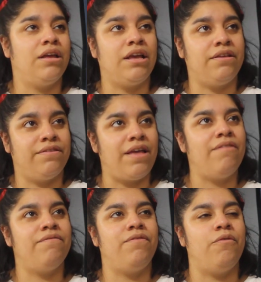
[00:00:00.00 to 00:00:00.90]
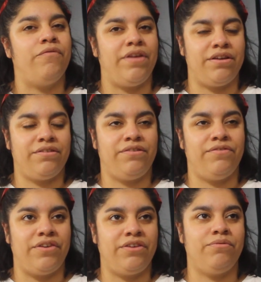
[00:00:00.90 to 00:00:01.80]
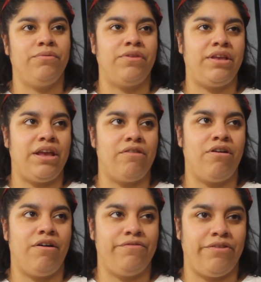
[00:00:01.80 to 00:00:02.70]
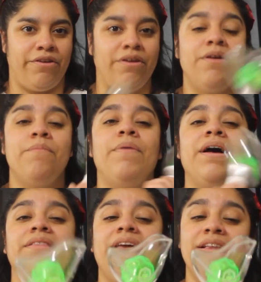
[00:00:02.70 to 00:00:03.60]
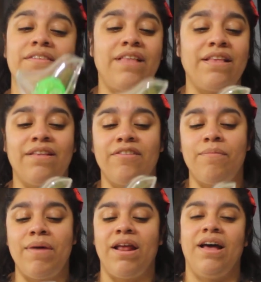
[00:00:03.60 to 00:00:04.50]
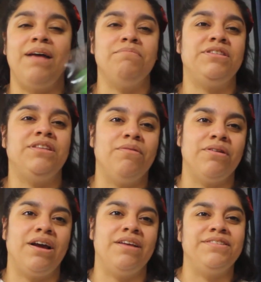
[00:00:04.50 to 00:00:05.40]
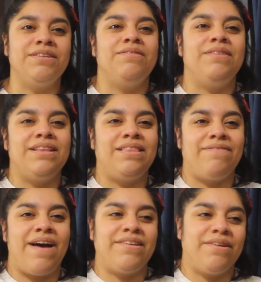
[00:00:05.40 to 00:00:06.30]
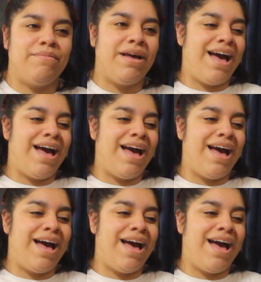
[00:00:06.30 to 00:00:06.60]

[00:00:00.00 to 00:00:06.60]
except for VIX. VIX was a year after, but that doesn't matter. I'm still in the fandom.